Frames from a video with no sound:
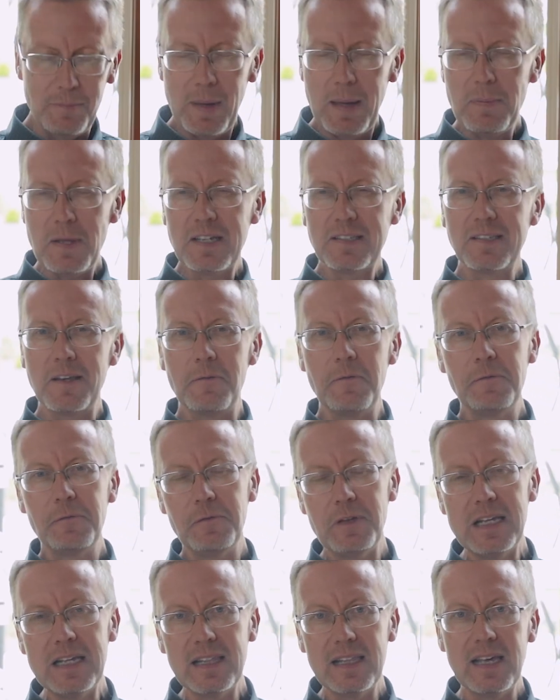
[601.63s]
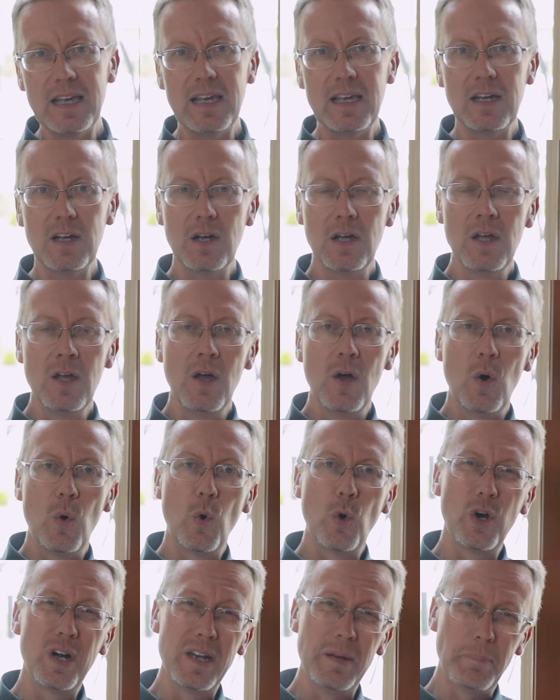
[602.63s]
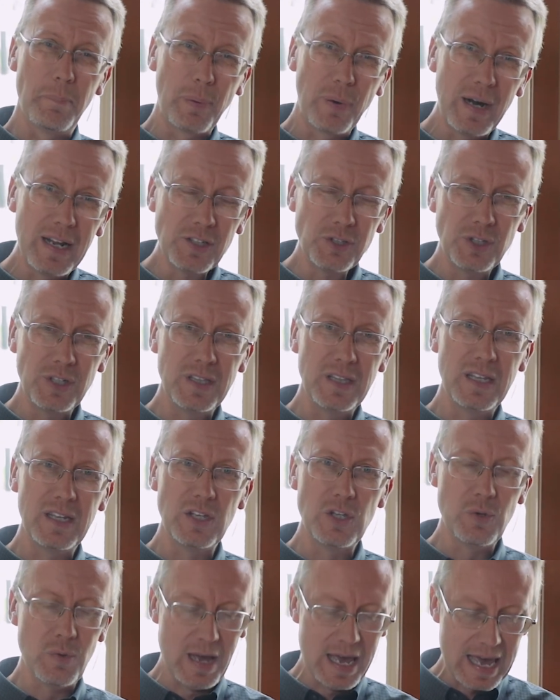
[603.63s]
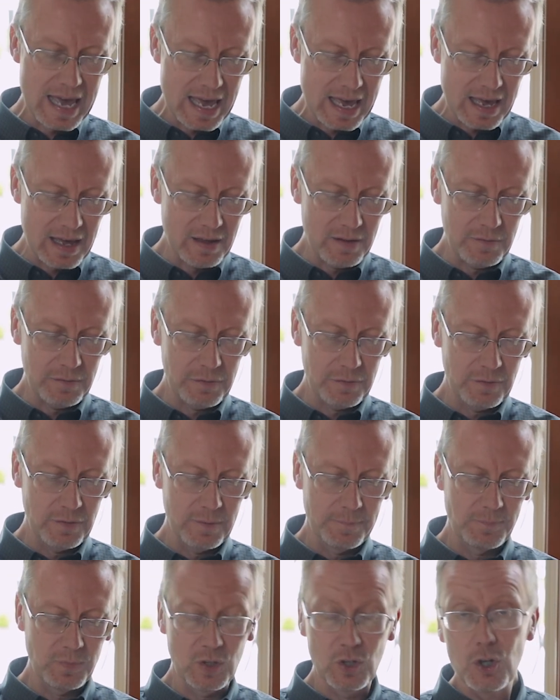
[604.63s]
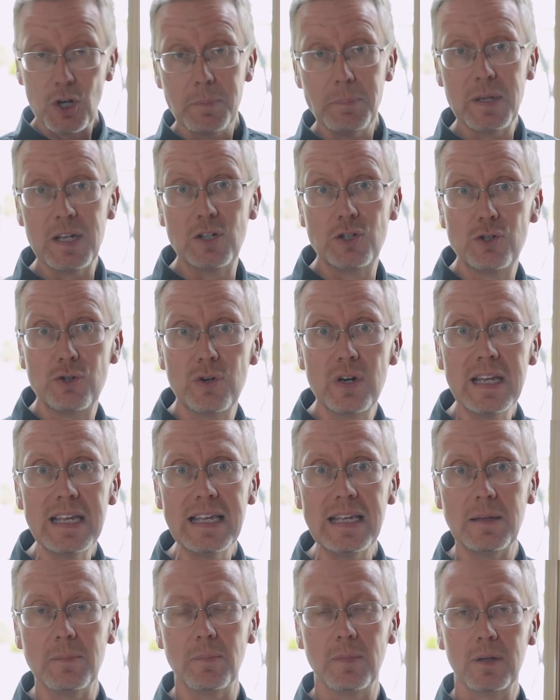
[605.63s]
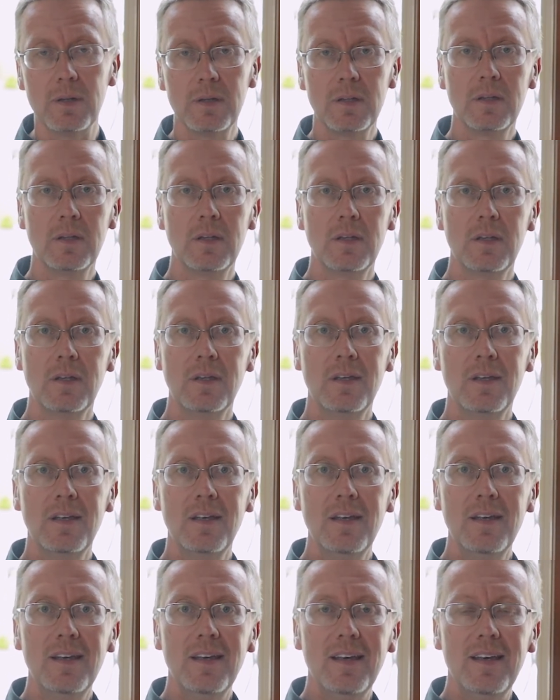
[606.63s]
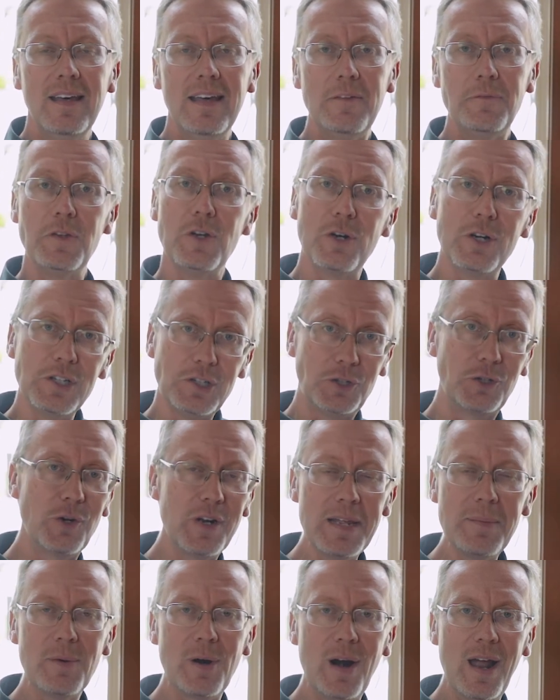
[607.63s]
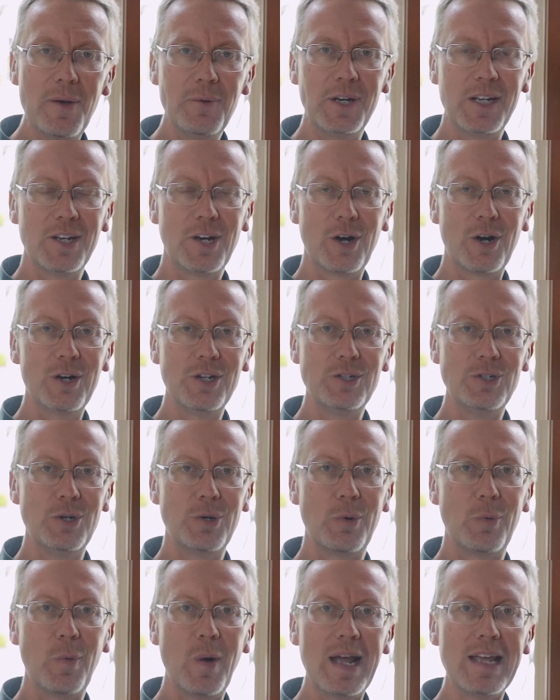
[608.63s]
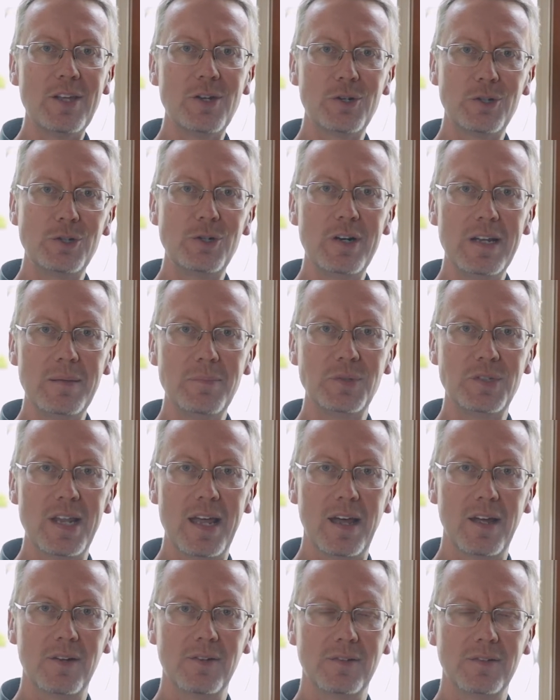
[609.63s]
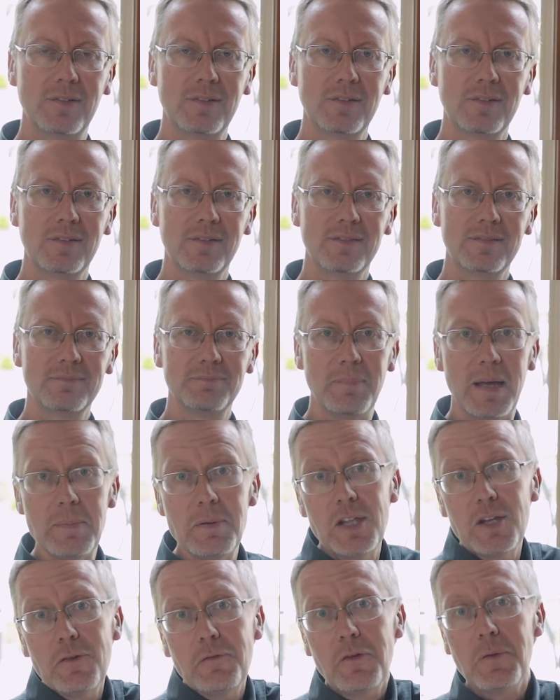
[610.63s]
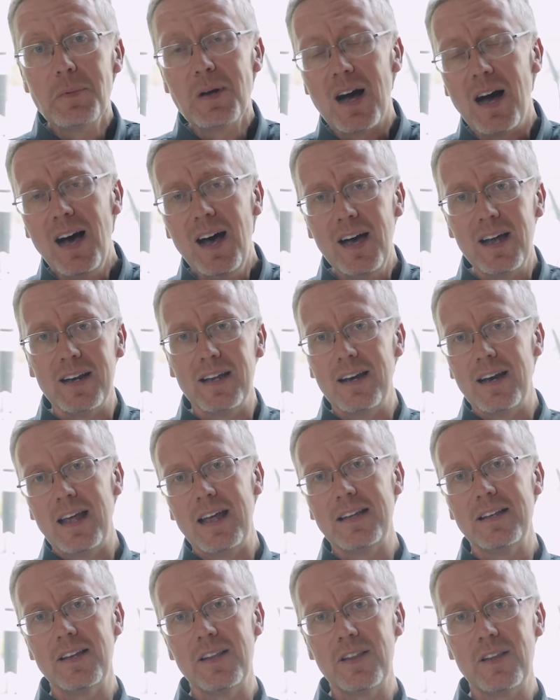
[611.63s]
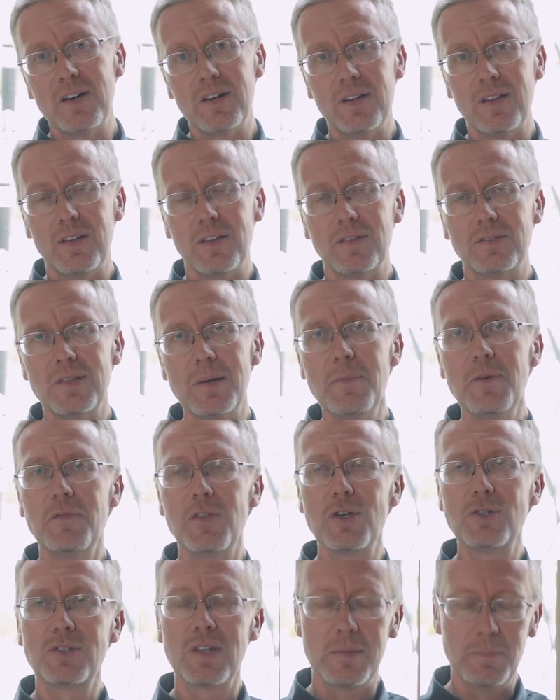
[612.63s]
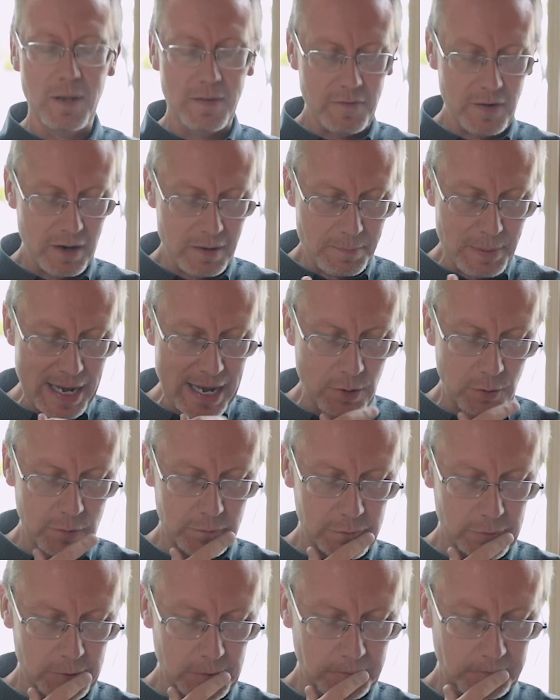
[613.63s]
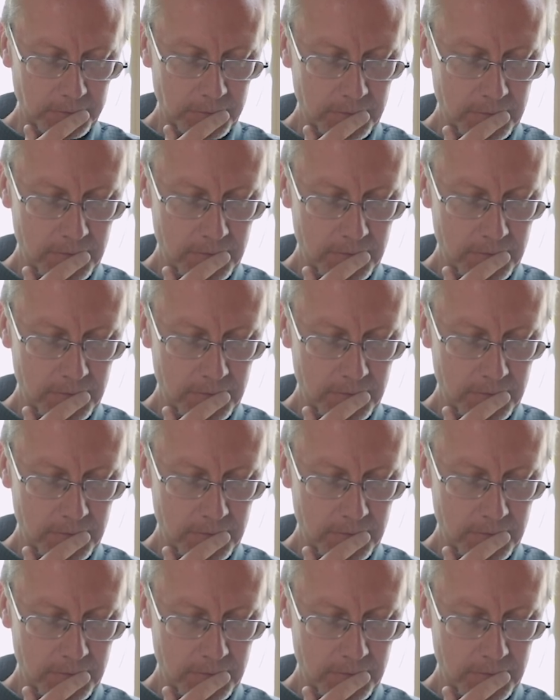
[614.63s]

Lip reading: Maybe it's a feeling or an impression that you have. It could be a dream. If you're a dreamer, I would encourage you to write your dreams down. Maybe they're from God, and some of those can be very powerful.